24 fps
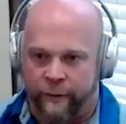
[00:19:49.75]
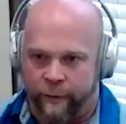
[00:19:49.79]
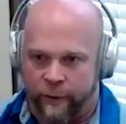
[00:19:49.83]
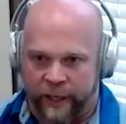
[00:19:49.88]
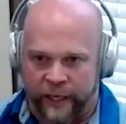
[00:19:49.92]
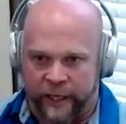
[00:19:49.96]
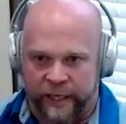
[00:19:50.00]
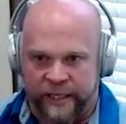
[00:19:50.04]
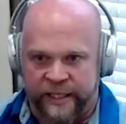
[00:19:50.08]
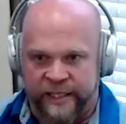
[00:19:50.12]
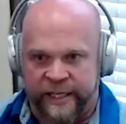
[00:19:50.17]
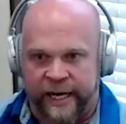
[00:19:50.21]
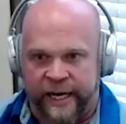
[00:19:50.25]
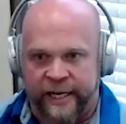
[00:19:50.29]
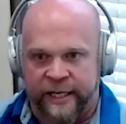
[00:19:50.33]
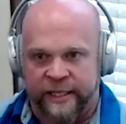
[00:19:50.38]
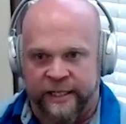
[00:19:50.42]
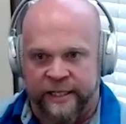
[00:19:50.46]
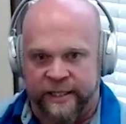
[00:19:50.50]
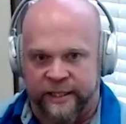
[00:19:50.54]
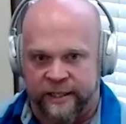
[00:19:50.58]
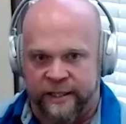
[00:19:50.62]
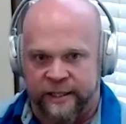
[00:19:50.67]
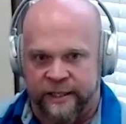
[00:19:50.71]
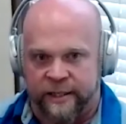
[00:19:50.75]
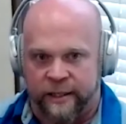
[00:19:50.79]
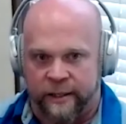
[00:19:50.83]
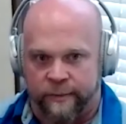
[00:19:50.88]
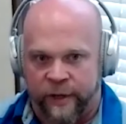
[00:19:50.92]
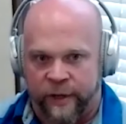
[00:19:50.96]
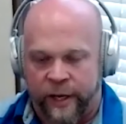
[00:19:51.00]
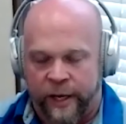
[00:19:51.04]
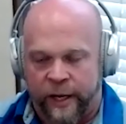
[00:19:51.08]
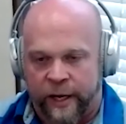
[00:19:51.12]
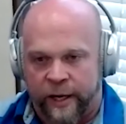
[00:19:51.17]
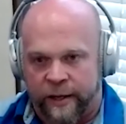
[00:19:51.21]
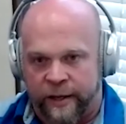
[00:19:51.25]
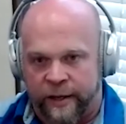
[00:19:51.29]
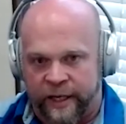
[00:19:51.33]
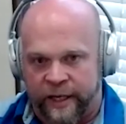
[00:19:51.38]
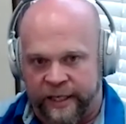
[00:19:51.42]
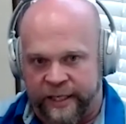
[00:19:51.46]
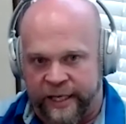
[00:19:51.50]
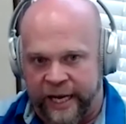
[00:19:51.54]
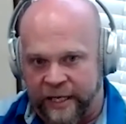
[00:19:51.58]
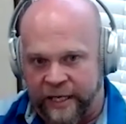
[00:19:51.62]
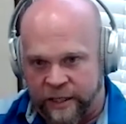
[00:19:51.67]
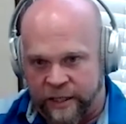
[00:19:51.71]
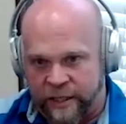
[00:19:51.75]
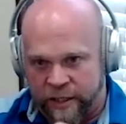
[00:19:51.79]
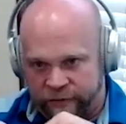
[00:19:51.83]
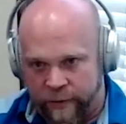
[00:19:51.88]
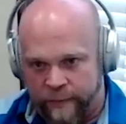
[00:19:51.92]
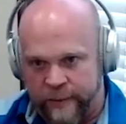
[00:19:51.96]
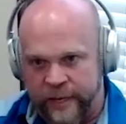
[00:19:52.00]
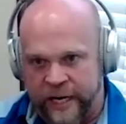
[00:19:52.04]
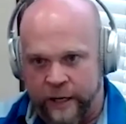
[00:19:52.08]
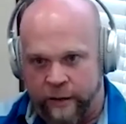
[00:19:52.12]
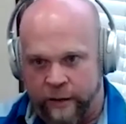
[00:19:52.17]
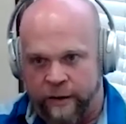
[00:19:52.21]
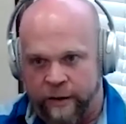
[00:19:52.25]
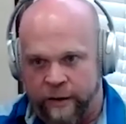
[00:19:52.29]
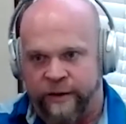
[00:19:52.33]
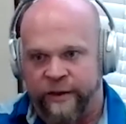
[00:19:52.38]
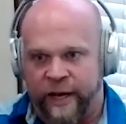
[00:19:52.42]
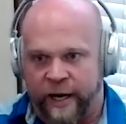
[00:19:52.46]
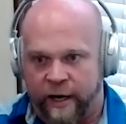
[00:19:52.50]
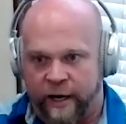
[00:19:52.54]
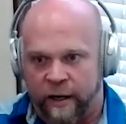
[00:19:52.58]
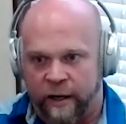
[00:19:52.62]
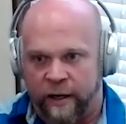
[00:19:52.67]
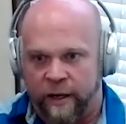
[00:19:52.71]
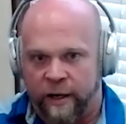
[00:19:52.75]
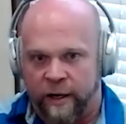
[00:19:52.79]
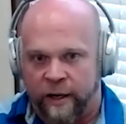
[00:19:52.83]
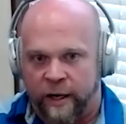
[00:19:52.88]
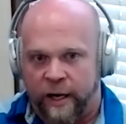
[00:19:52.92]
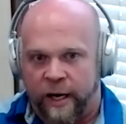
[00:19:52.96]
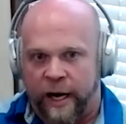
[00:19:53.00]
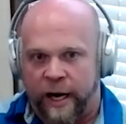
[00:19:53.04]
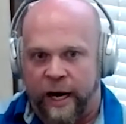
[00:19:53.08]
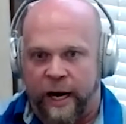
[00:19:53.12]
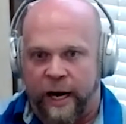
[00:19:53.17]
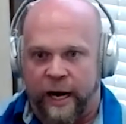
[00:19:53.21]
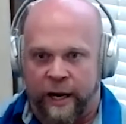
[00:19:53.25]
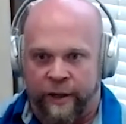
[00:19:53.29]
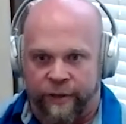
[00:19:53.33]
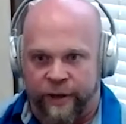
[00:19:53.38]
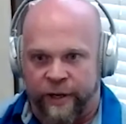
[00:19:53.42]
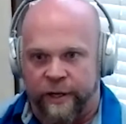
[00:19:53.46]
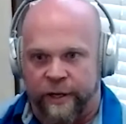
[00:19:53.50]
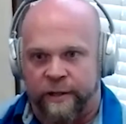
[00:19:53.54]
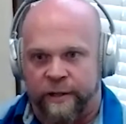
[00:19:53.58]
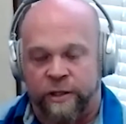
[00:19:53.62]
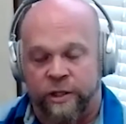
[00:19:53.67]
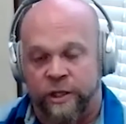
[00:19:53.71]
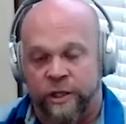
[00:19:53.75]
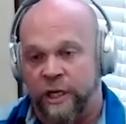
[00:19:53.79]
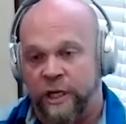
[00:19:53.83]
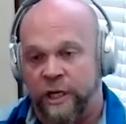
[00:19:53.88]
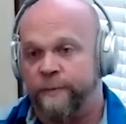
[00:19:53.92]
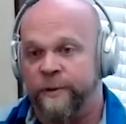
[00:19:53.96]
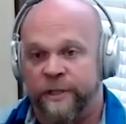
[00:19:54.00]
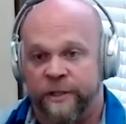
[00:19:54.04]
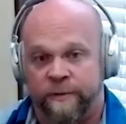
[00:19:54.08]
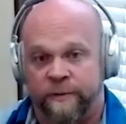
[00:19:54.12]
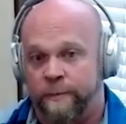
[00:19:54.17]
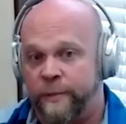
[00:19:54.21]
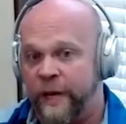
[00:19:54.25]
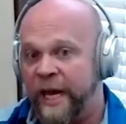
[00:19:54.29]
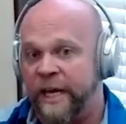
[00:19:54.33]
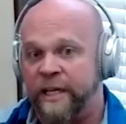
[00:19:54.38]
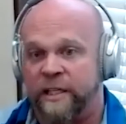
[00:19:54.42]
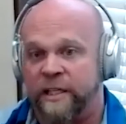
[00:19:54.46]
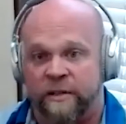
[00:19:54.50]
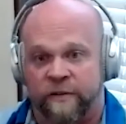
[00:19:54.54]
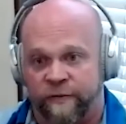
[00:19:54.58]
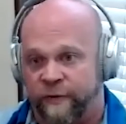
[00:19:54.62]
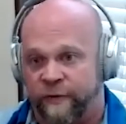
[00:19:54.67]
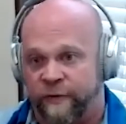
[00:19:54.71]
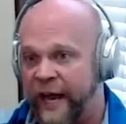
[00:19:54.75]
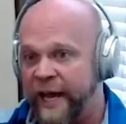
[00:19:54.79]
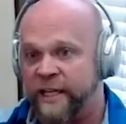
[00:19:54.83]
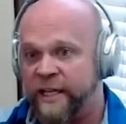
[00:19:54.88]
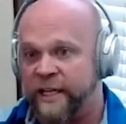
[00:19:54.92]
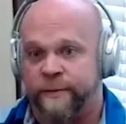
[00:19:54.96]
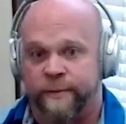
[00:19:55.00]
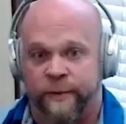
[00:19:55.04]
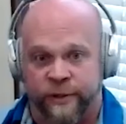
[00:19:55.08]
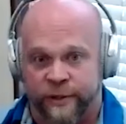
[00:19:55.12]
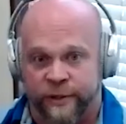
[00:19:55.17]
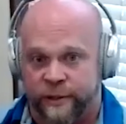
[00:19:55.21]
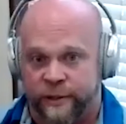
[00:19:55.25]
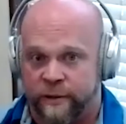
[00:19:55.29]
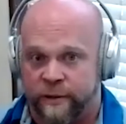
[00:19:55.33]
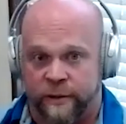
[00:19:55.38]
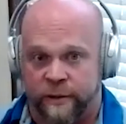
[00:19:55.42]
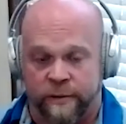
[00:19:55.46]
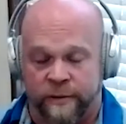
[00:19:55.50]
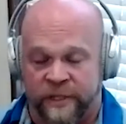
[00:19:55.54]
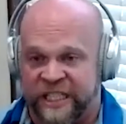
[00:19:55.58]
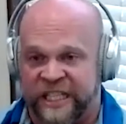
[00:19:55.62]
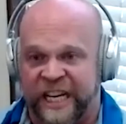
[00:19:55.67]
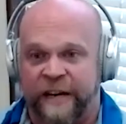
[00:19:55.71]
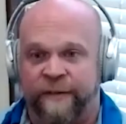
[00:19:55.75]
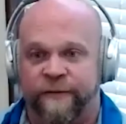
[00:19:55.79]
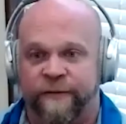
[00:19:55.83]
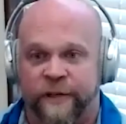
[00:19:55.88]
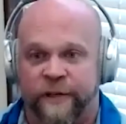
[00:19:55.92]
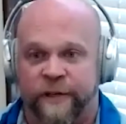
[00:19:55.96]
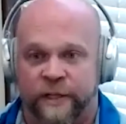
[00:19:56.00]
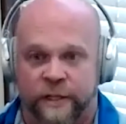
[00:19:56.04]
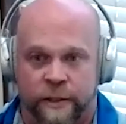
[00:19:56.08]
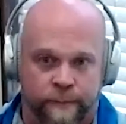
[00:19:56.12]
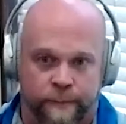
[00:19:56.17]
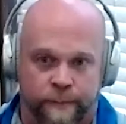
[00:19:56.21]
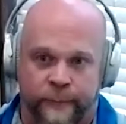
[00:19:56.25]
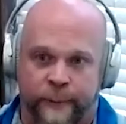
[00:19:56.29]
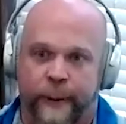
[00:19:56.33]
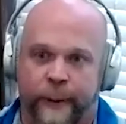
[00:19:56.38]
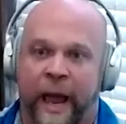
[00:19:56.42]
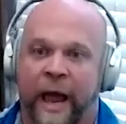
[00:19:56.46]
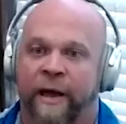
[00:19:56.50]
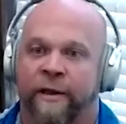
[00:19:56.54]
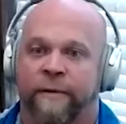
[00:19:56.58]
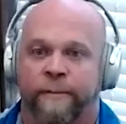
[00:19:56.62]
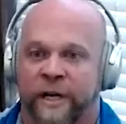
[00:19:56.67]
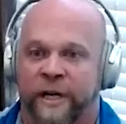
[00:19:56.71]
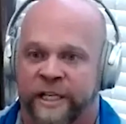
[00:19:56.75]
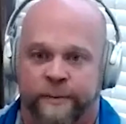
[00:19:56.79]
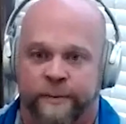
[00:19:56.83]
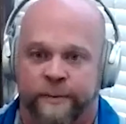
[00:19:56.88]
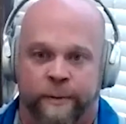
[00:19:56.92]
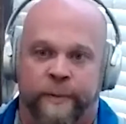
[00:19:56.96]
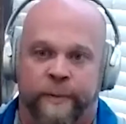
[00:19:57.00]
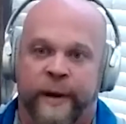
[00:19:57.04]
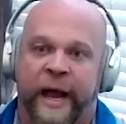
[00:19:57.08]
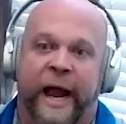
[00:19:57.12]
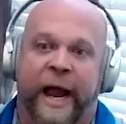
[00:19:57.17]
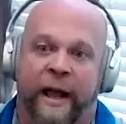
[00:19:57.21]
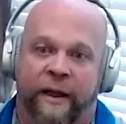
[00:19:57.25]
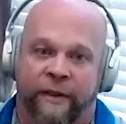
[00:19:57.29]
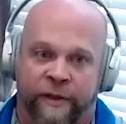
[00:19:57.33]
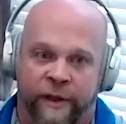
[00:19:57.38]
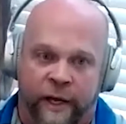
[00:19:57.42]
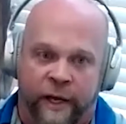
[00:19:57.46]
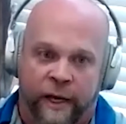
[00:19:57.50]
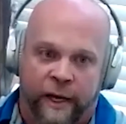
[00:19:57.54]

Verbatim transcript: And then we're going to design a system that takes us from here to there in the cheapest, best, fastest, most safest path, possible path.